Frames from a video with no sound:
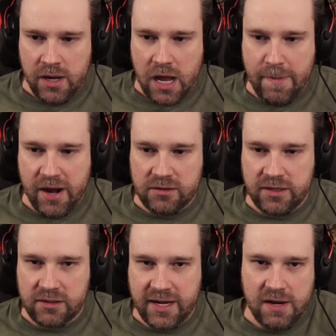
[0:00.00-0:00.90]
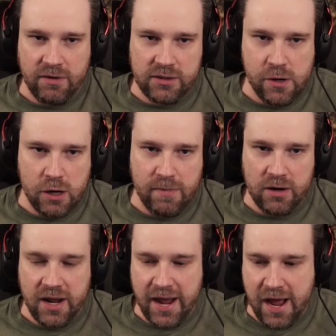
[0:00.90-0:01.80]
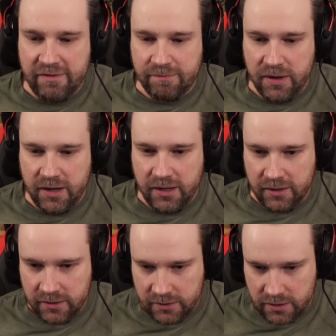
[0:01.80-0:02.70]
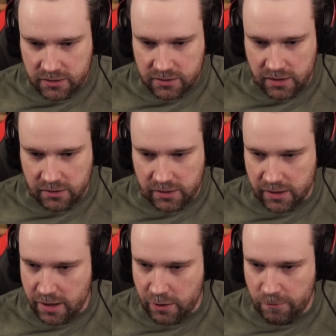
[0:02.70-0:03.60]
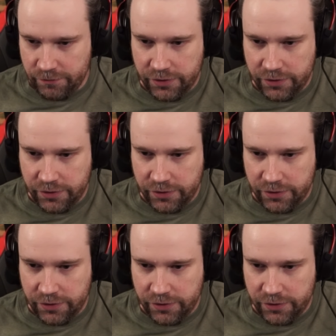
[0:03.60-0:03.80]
About a 6k difference here compared to AF being, let's see, I don't know,